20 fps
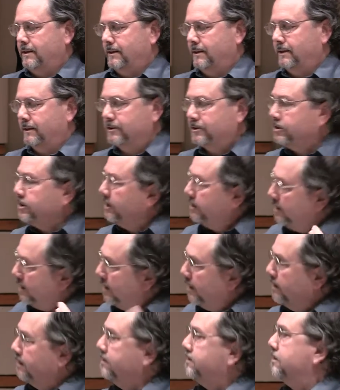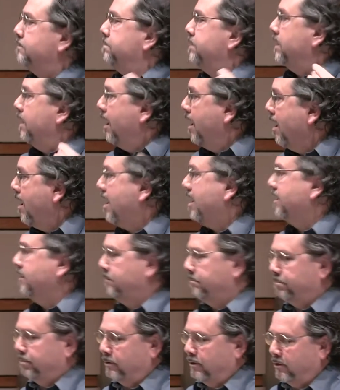And she needed to be
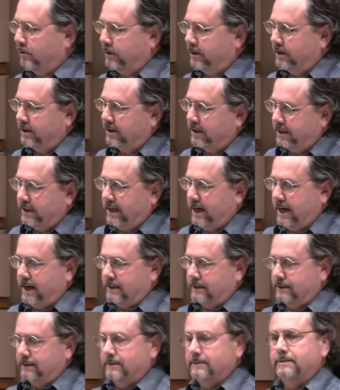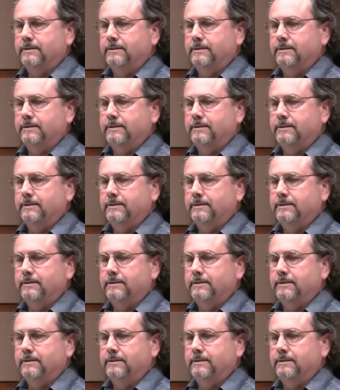heartbroken again,